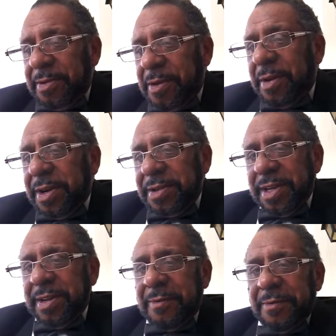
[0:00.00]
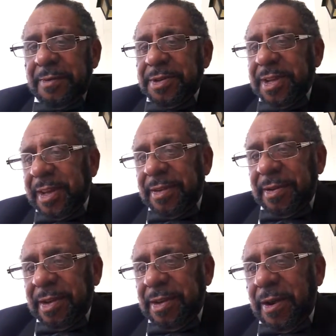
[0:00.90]
Throwing this in here for a second,
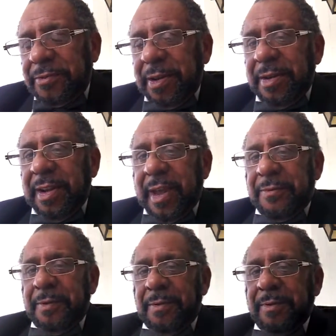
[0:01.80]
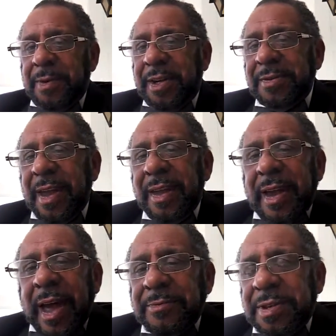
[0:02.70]
getting off the line for a minute.
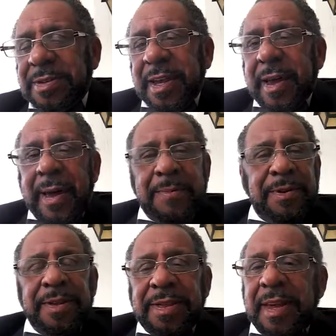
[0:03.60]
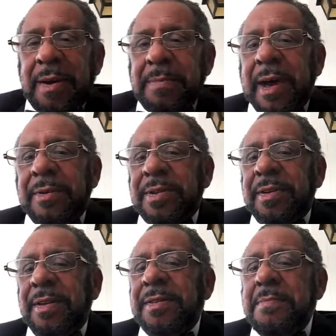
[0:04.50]
I just happen to think about
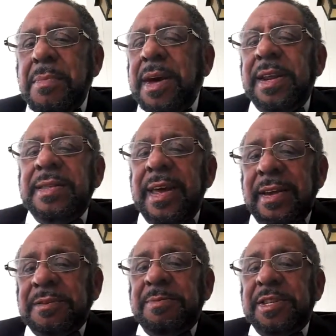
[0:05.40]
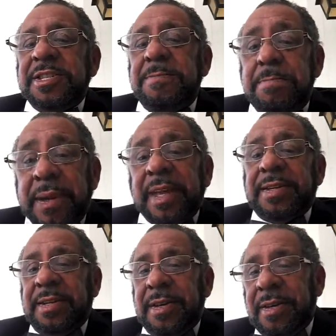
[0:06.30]
the money that has been
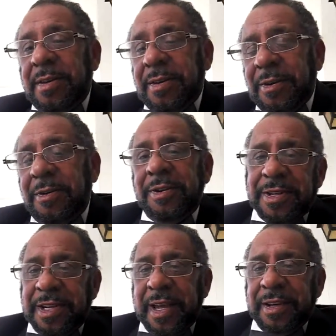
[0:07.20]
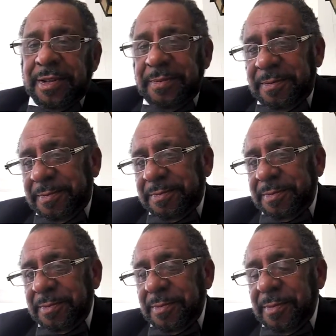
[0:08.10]
spent on this election.
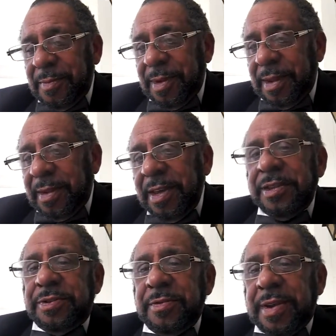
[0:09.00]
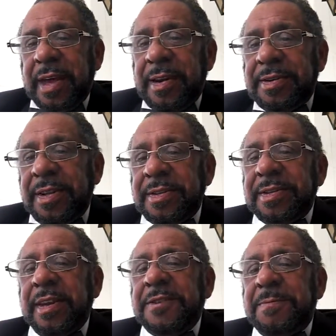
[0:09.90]
These two candidates
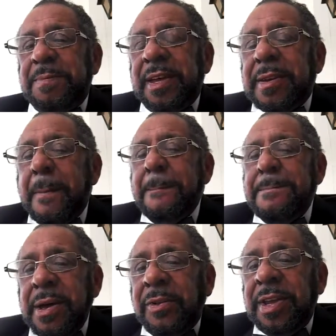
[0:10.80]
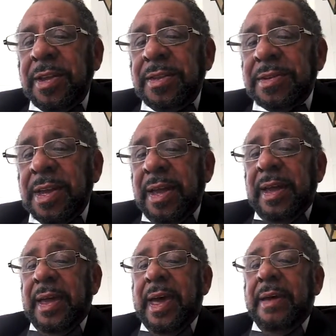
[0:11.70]
have spent millions
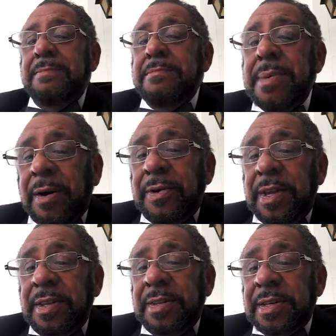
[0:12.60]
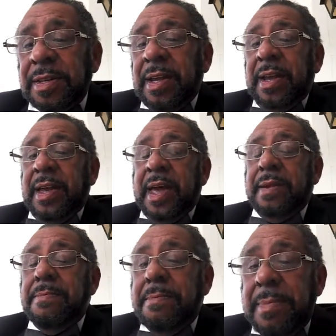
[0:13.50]
and millions
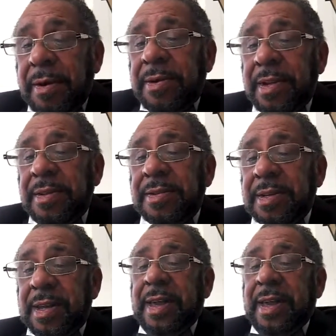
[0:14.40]
and millions